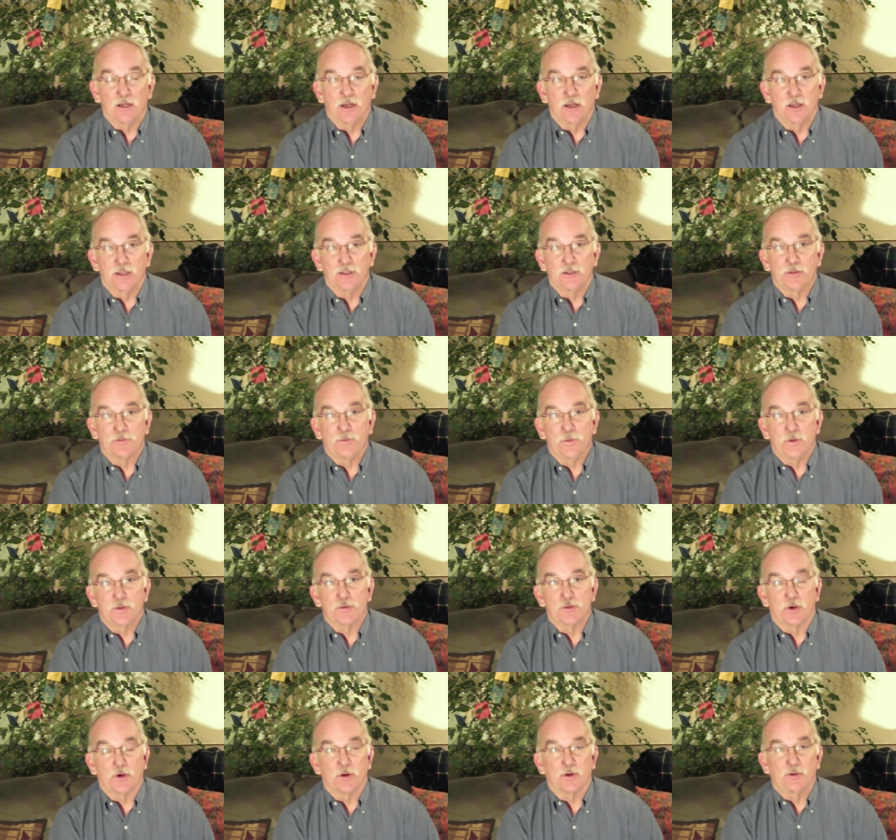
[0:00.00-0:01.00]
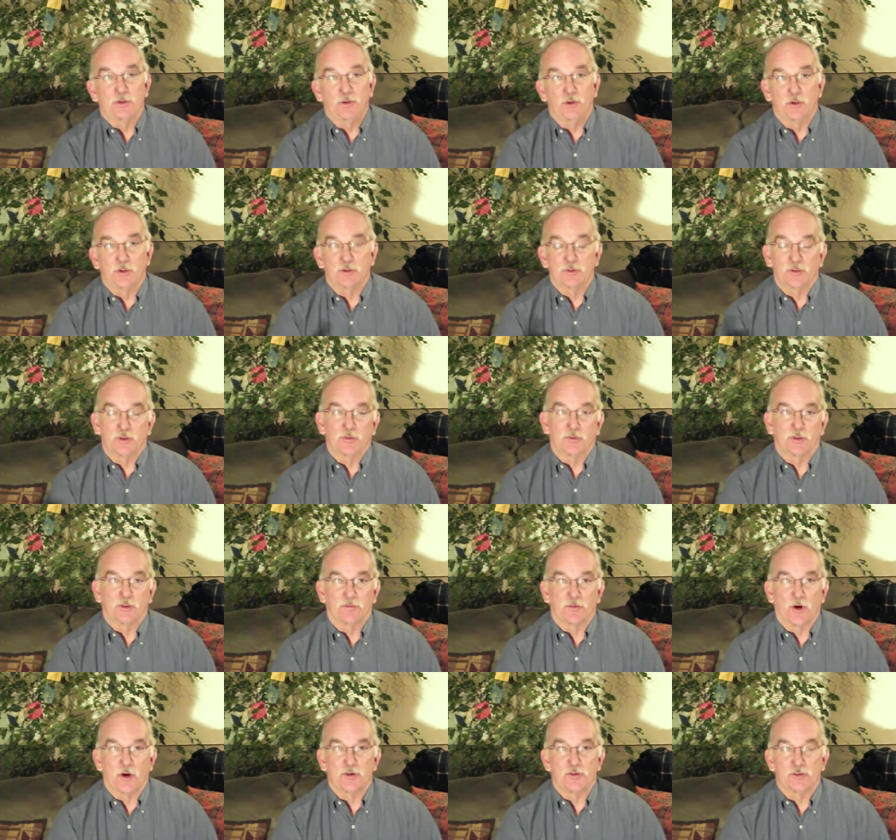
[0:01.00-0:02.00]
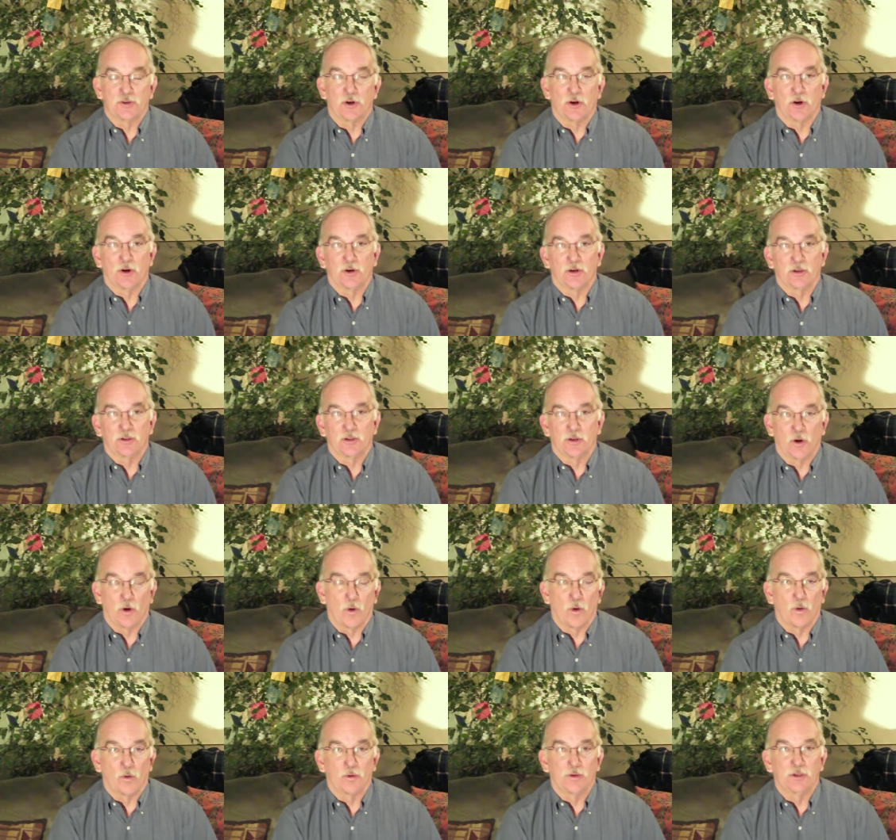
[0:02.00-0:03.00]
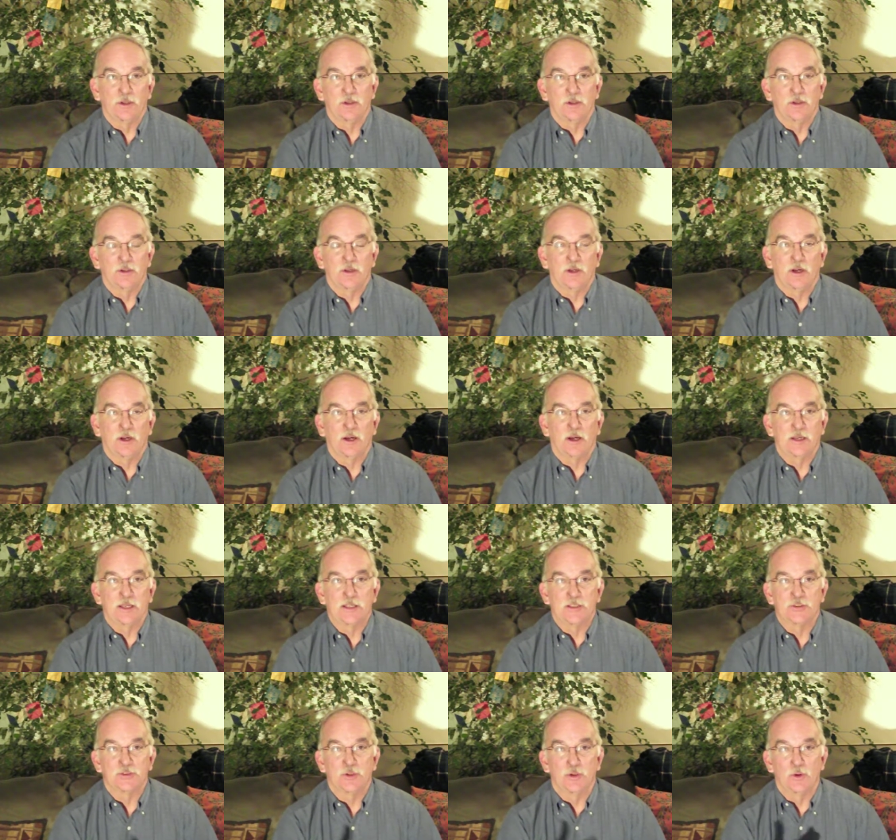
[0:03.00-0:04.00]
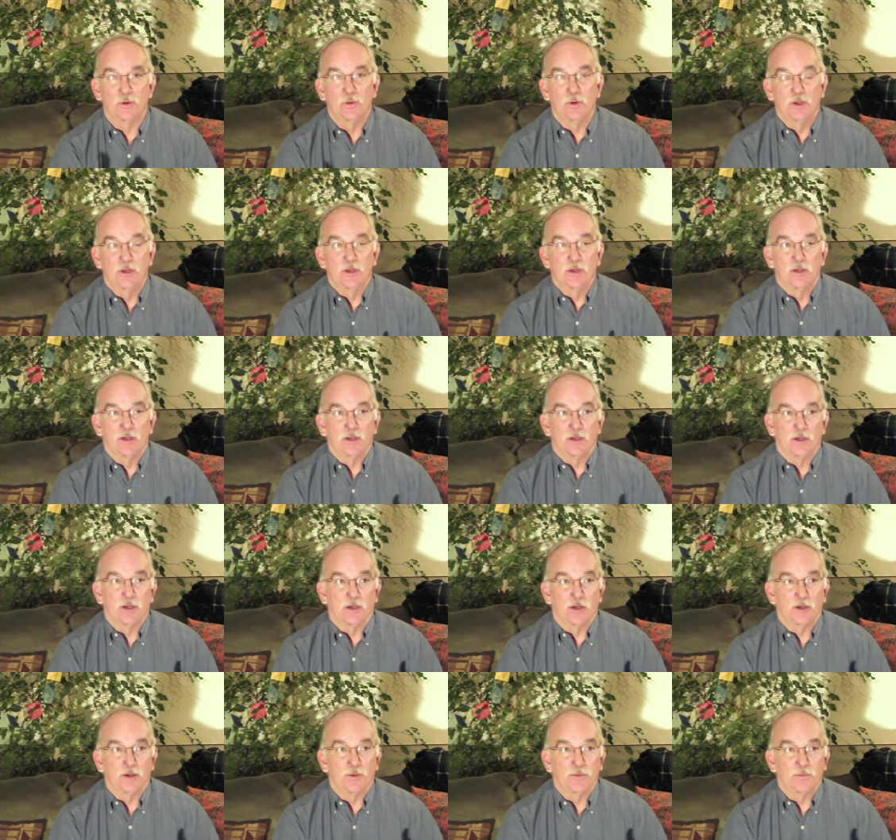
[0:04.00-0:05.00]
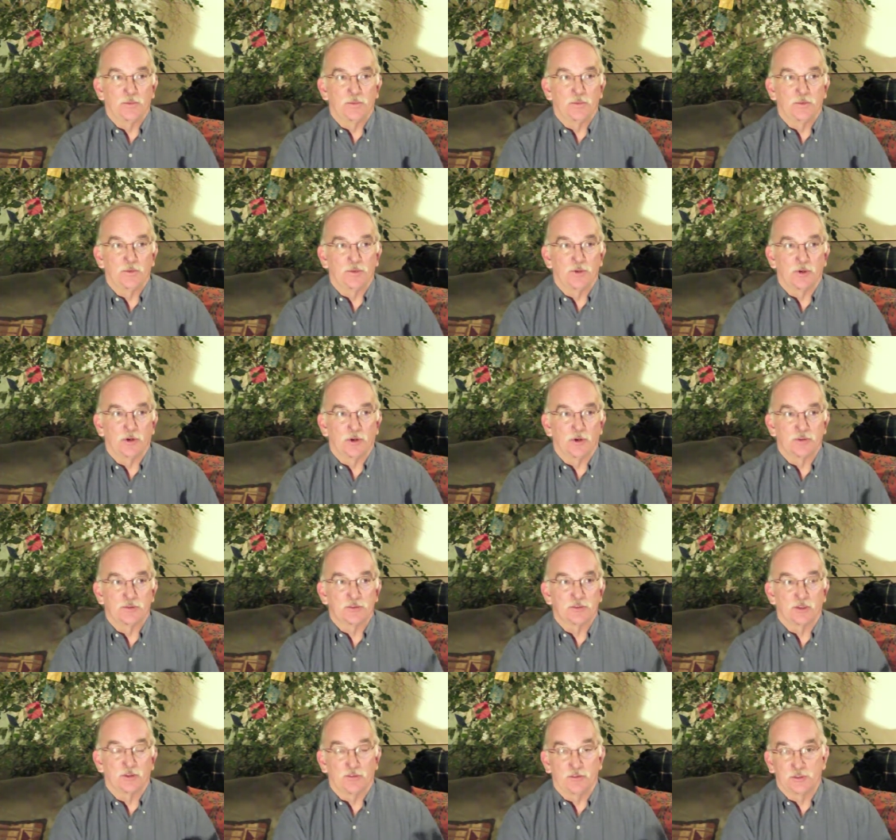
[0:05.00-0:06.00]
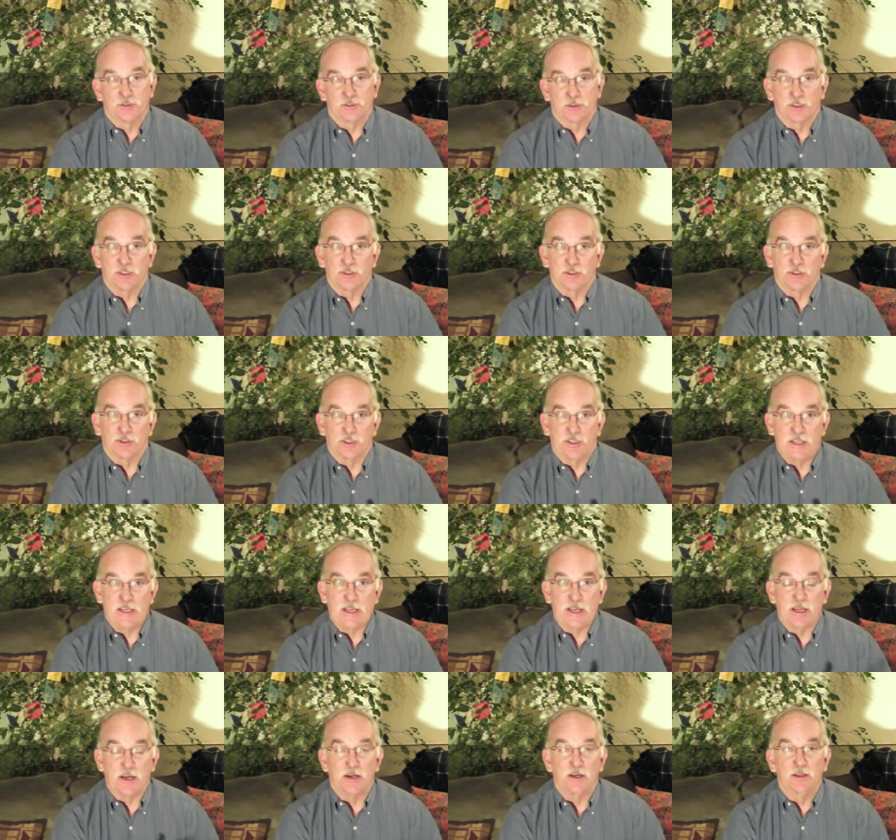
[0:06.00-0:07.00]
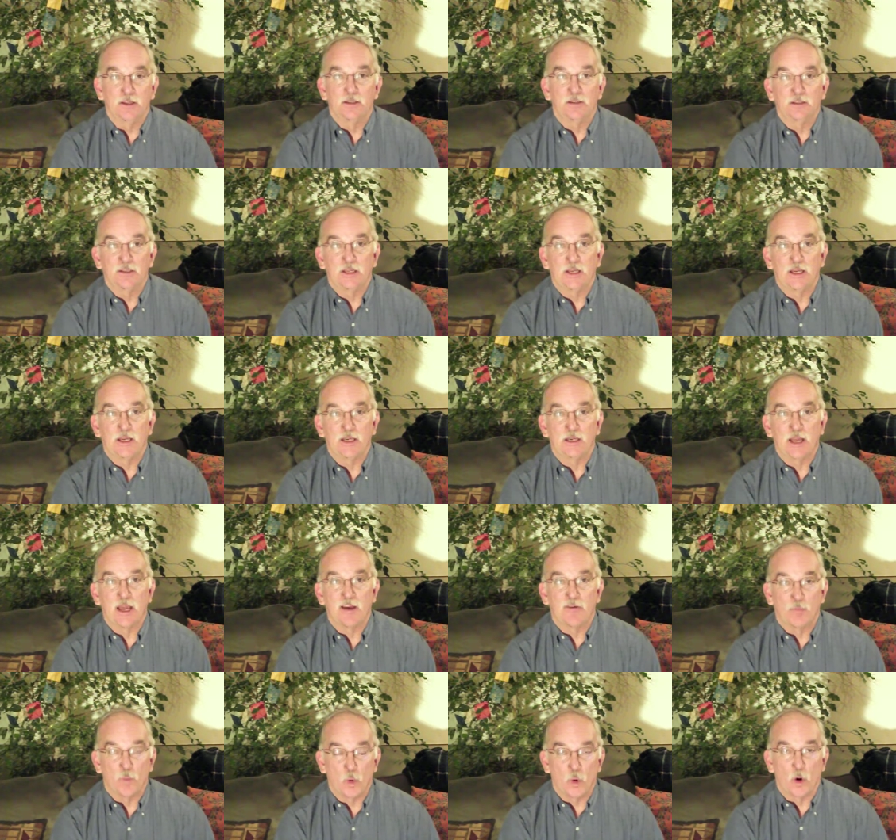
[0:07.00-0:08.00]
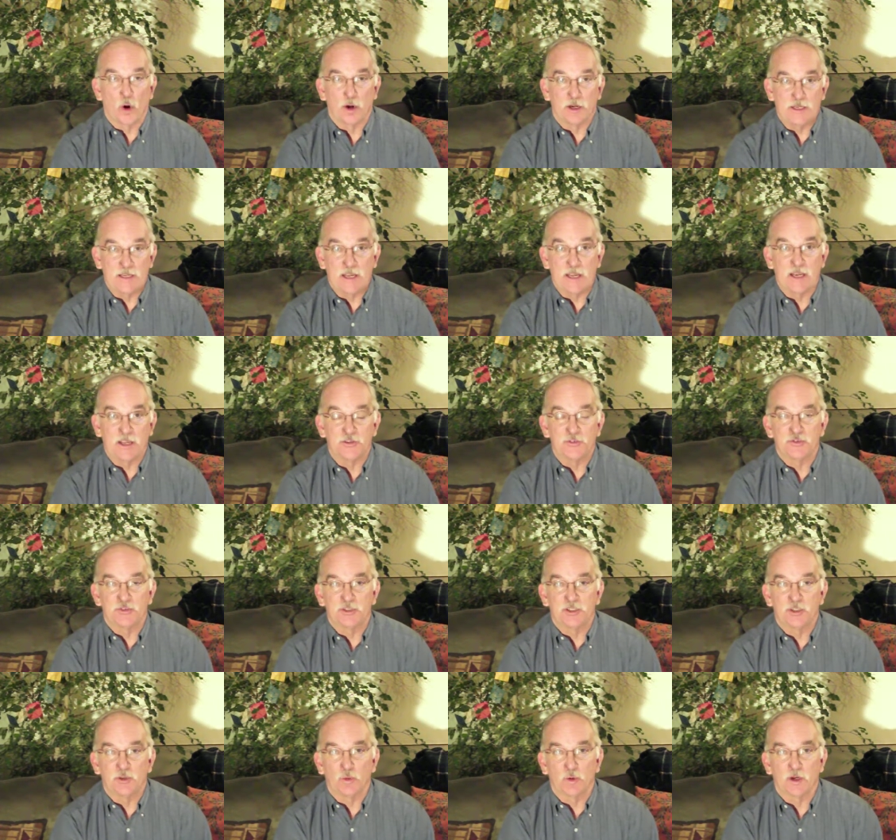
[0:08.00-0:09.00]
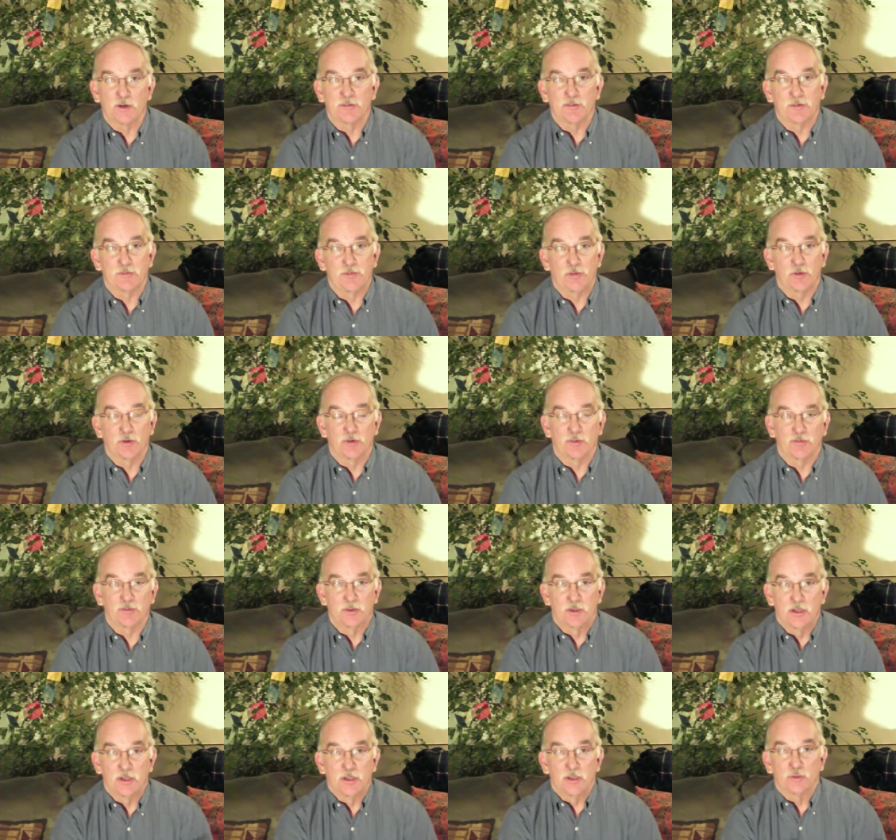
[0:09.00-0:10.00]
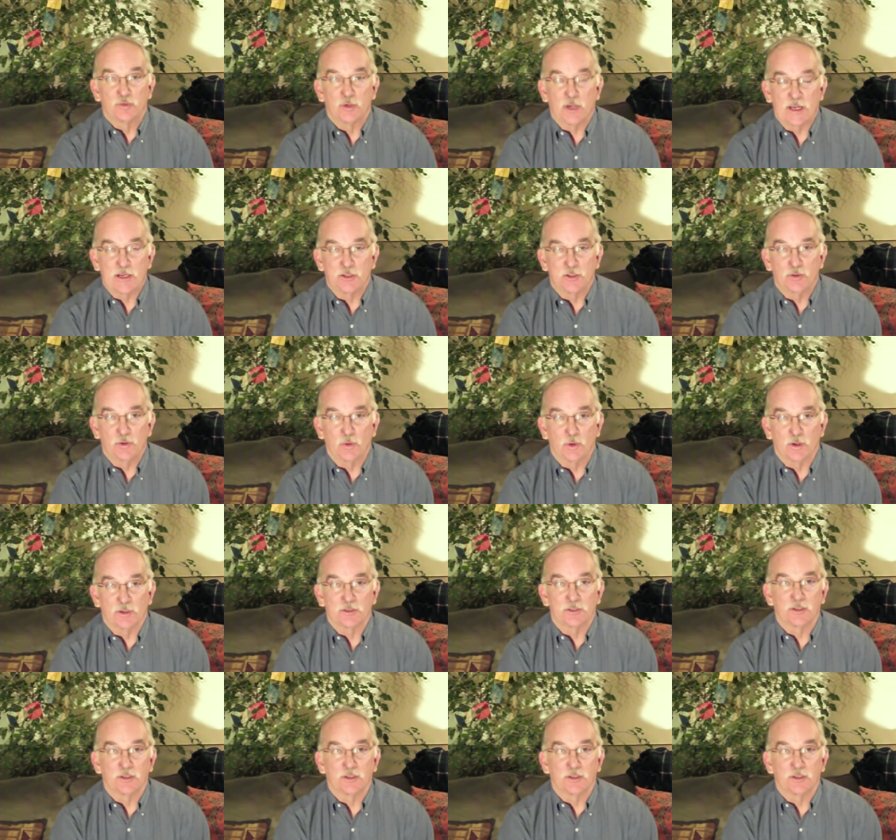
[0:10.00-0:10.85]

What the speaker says: in the future, you could convert your gold into the currency, into the yen, and have more yens than you would have if you would have tried to do it